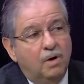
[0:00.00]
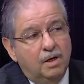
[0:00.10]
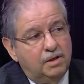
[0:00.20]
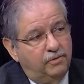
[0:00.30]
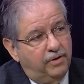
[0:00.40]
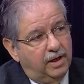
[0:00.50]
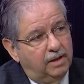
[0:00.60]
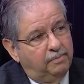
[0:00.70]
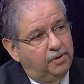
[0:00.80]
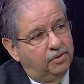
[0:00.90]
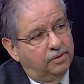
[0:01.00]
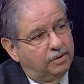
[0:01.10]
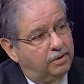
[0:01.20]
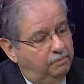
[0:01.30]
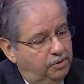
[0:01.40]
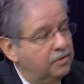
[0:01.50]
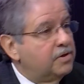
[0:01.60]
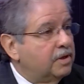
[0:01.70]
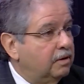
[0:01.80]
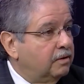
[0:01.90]
to develop your computer
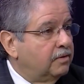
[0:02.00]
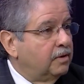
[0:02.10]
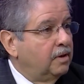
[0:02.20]
skills.